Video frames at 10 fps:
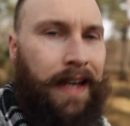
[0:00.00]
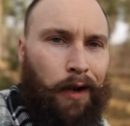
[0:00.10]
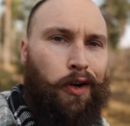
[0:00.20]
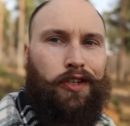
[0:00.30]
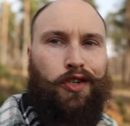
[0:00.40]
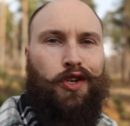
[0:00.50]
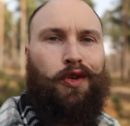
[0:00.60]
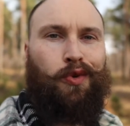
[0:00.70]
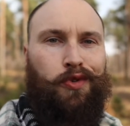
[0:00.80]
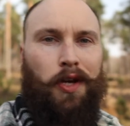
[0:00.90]
Now guys, I
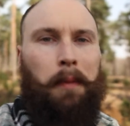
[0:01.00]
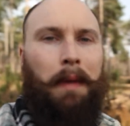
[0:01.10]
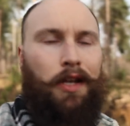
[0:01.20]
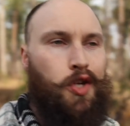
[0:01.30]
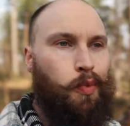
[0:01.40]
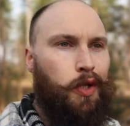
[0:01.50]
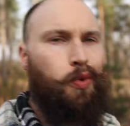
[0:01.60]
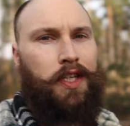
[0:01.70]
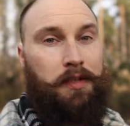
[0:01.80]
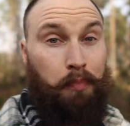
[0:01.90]
should also mention, with
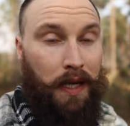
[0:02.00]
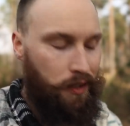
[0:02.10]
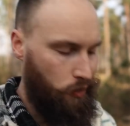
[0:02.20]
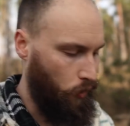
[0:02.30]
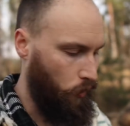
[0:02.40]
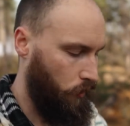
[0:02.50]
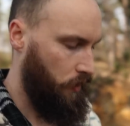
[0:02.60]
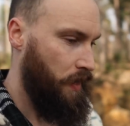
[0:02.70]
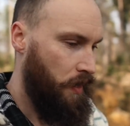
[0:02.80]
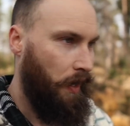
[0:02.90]
all this beard
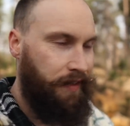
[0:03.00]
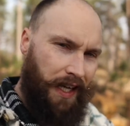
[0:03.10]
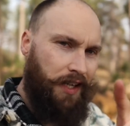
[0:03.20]
talk, I did